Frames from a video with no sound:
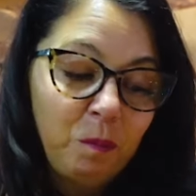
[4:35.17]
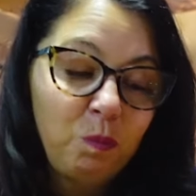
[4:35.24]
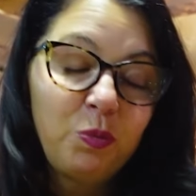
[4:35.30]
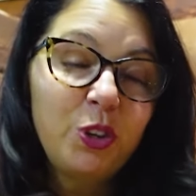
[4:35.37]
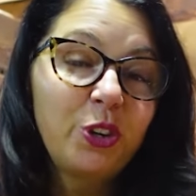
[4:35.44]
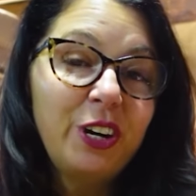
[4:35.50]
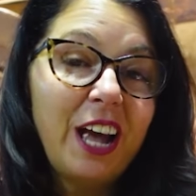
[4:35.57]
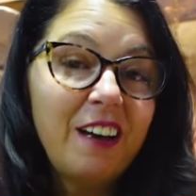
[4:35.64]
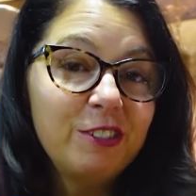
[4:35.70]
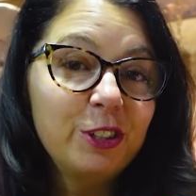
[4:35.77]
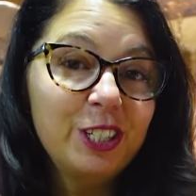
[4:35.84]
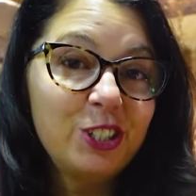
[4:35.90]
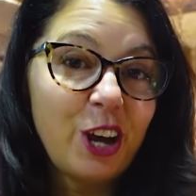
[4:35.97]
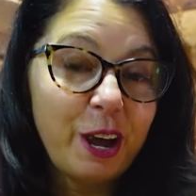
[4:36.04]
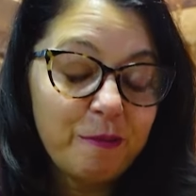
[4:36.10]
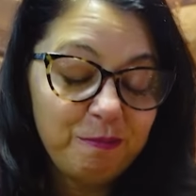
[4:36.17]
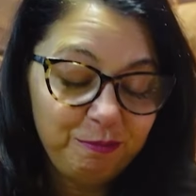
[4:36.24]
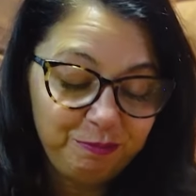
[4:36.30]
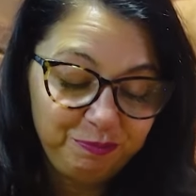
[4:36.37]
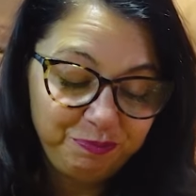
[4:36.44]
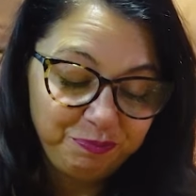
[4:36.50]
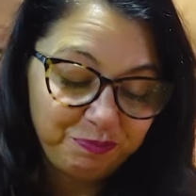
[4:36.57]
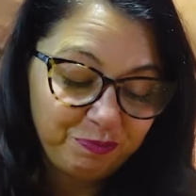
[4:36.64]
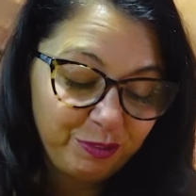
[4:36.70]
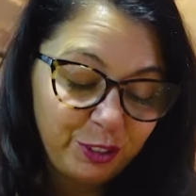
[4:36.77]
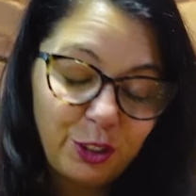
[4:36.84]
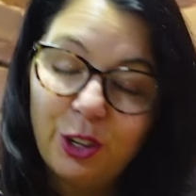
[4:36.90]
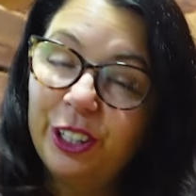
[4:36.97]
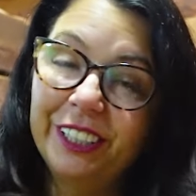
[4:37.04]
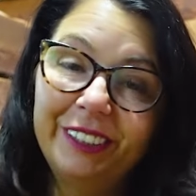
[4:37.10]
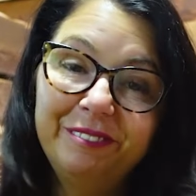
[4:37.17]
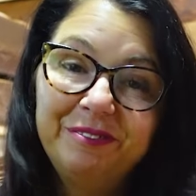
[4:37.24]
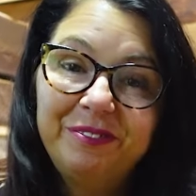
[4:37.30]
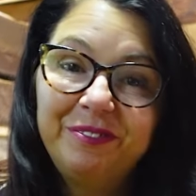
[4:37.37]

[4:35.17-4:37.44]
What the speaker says: You're gonna have a great time. So good.